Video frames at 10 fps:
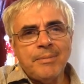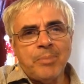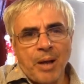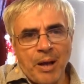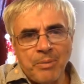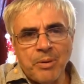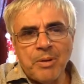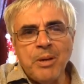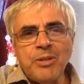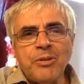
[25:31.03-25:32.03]
but I'm going
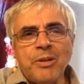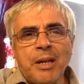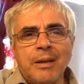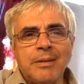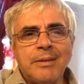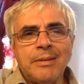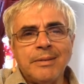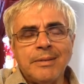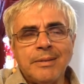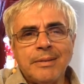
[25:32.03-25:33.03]
to meet your need.
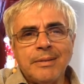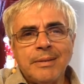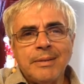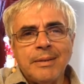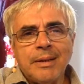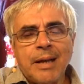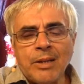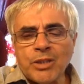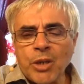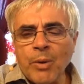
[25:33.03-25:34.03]

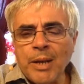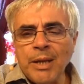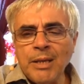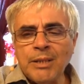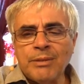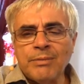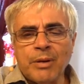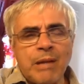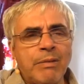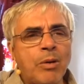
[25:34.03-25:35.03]
And so it is
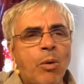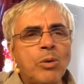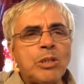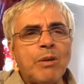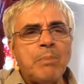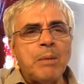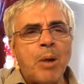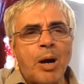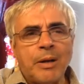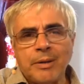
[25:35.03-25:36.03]
for even those who have been
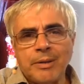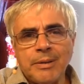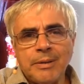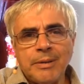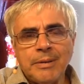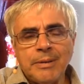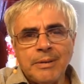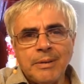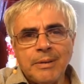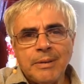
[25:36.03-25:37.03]
martyred,
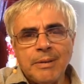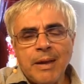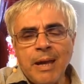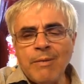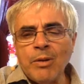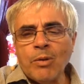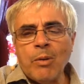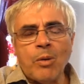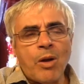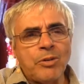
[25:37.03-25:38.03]
even though they
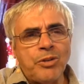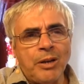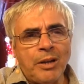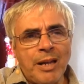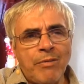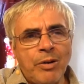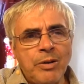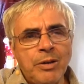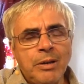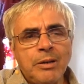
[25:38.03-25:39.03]
were not
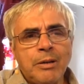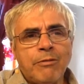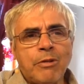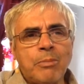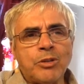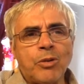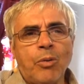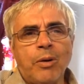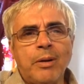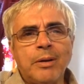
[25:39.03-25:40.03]
delivered from the
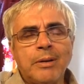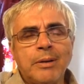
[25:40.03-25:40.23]
sword,